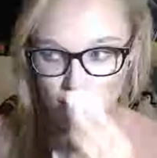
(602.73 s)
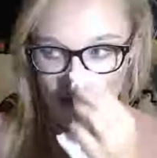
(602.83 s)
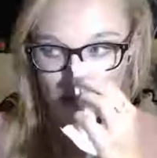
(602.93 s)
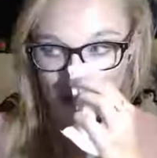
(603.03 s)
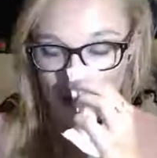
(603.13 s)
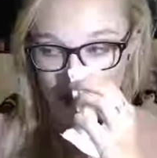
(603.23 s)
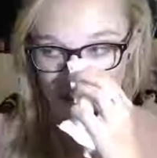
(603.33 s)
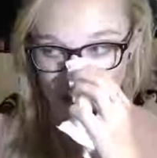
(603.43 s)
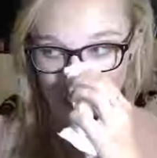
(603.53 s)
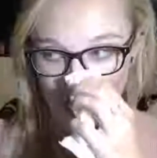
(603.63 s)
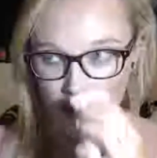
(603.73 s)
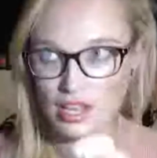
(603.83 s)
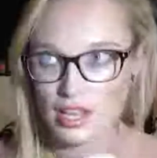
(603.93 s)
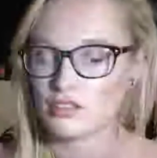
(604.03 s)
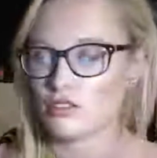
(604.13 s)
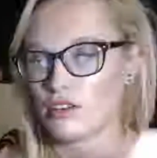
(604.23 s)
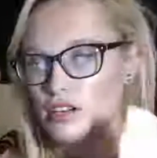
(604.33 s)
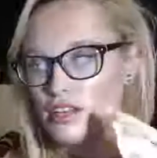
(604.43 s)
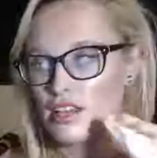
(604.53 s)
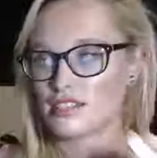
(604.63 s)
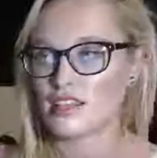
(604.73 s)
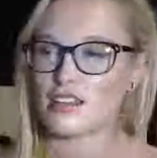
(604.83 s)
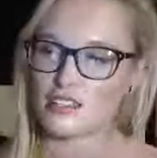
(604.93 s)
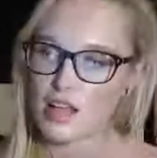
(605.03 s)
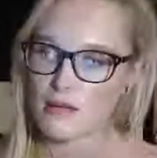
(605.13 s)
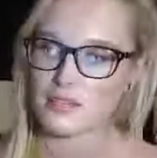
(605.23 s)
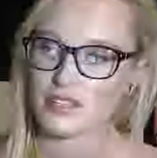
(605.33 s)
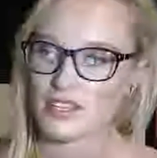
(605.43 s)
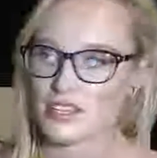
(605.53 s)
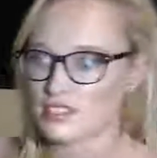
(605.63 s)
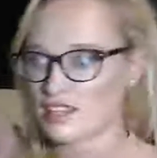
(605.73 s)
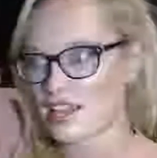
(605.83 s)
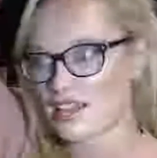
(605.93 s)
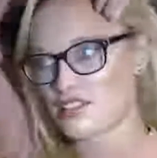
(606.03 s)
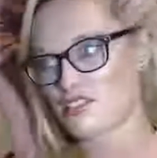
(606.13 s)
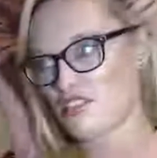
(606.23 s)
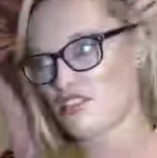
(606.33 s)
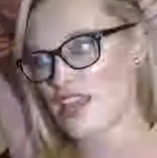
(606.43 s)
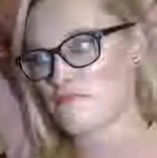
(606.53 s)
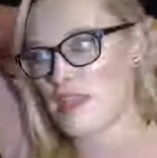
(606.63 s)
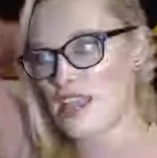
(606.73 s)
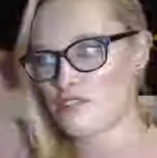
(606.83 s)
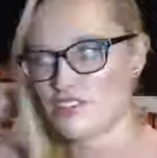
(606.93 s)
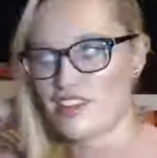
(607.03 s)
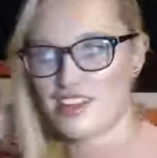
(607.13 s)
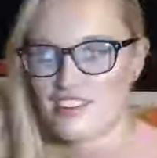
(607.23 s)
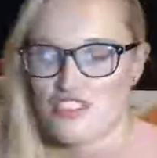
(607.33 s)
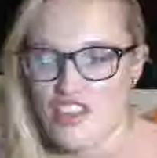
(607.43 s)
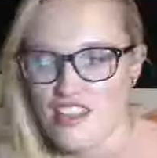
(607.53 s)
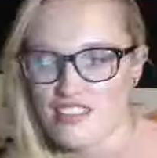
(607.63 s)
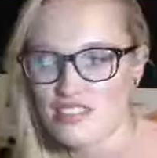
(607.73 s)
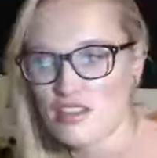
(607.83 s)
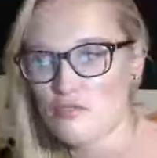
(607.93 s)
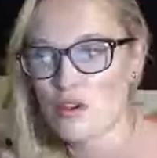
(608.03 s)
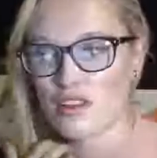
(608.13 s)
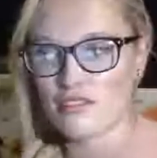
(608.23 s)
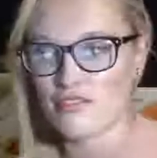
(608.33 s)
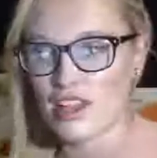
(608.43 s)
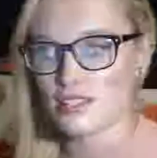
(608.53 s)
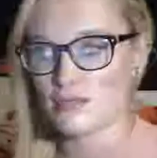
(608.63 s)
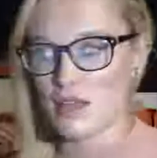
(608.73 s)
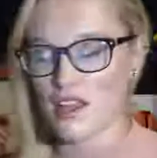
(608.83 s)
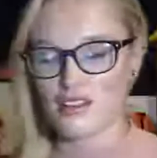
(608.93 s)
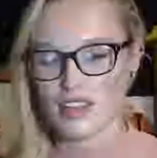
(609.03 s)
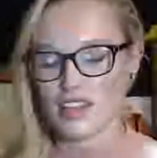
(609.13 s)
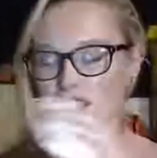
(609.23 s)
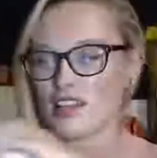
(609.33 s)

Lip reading: story or story/topic/ man-related thing that they want advice about,